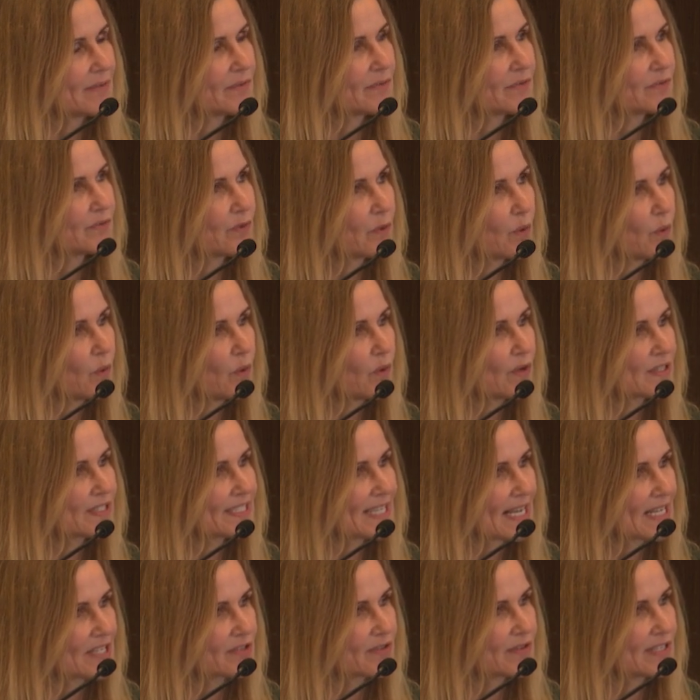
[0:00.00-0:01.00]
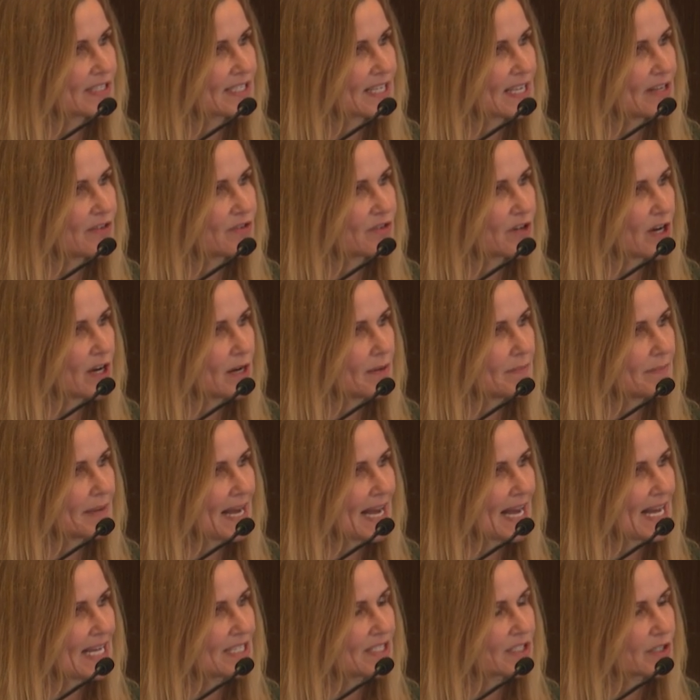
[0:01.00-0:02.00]
for Sézary syndrome
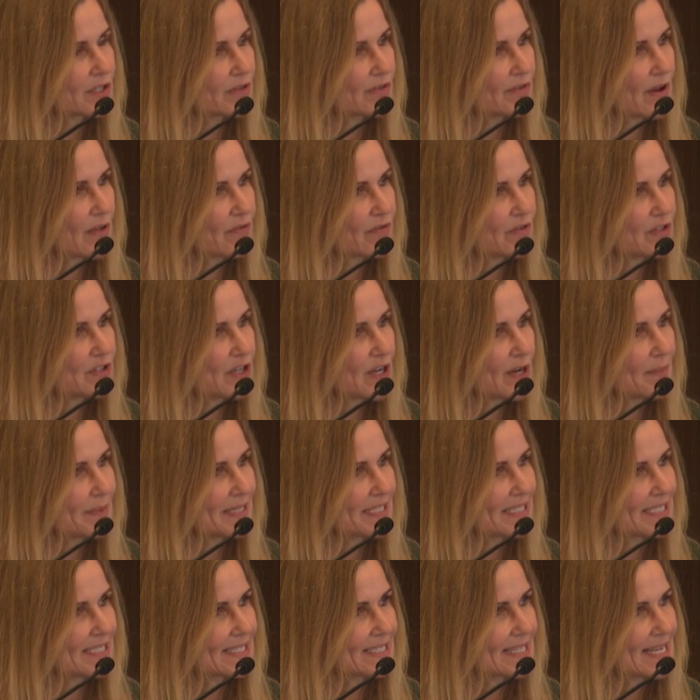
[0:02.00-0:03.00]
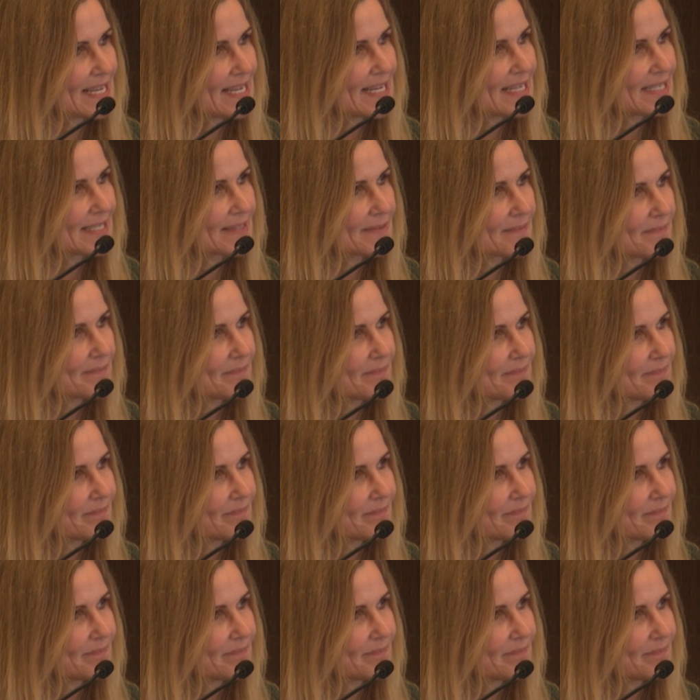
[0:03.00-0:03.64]
and erythrodermic disease.